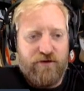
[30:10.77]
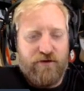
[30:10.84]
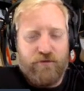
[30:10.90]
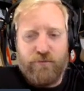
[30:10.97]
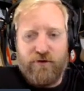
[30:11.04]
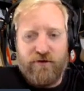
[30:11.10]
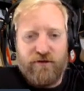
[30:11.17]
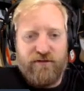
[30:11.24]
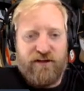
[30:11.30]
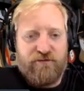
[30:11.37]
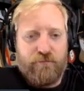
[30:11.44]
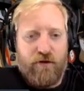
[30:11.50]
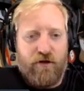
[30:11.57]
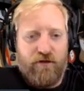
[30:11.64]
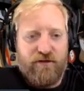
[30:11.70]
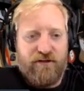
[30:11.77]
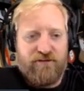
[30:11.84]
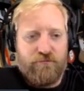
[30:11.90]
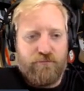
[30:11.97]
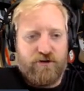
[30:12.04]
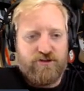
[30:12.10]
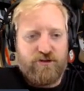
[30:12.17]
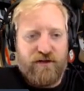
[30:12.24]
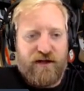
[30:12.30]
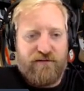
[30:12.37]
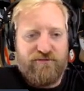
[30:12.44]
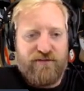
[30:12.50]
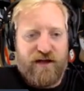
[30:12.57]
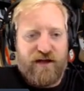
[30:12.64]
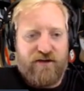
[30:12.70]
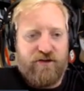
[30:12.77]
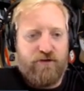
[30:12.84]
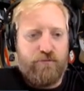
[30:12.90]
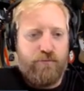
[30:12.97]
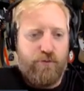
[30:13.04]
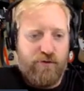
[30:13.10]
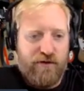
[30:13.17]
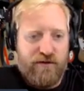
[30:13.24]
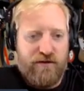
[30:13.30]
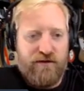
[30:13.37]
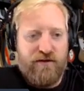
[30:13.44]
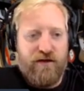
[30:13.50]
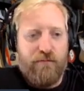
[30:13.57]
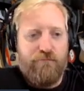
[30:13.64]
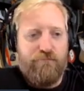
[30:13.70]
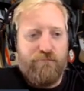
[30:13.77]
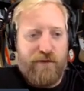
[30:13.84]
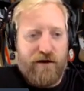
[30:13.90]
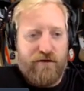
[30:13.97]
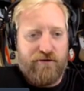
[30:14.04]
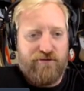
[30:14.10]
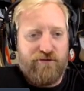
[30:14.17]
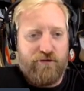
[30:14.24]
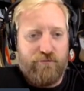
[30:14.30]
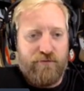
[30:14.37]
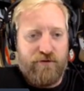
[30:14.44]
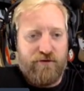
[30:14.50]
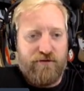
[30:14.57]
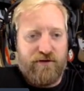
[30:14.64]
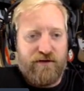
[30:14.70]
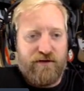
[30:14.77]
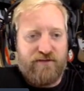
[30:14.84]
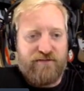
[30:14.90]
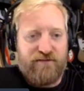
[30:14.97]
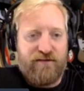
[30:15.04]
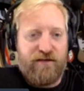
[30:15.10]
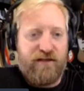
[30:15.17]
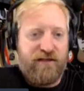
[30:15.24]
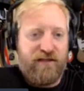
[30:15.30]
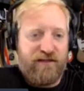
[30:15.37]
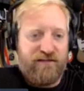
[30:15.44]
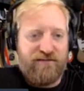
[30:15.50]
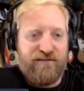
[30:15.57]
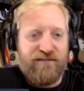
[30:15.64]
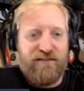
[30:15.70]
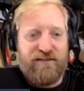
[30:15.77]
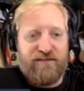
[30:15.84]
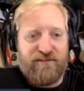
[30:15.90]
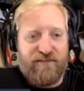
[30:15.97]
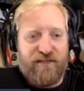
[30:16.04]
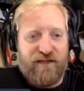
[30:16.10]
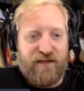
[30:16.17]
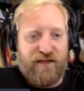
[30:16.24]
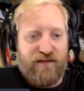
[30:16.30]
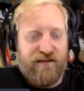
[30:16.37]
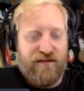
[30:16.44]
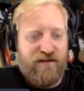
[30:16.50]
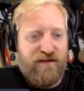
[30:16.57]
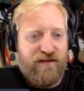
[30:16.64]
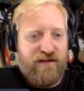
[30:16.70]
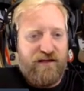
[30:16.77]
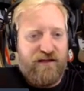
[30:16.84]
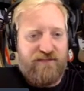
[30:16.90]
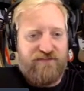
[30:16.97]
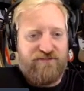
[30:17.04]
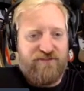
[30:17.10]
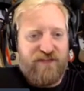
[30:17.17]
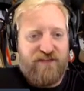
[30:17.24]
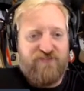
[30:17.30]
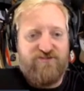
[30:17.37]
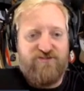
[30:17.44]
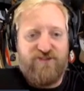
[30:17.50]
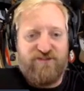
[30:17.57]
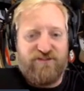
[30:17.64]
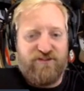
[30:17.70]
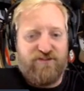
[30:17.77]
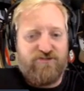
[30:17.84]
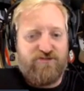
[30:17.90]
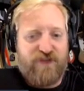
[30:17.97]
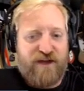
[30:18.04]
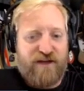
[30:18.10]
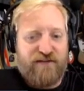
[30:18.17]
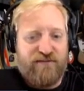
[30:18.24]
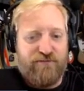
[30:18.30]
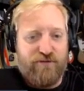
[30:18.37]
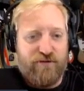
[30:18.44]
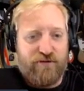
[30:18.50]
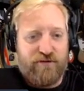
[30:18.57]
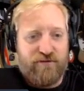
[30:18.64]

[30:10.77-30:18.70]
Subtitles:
You're putting a Les Paul against a Marshall half stack. You're putting a Baritone PRS against this thing. It's just an attractive look.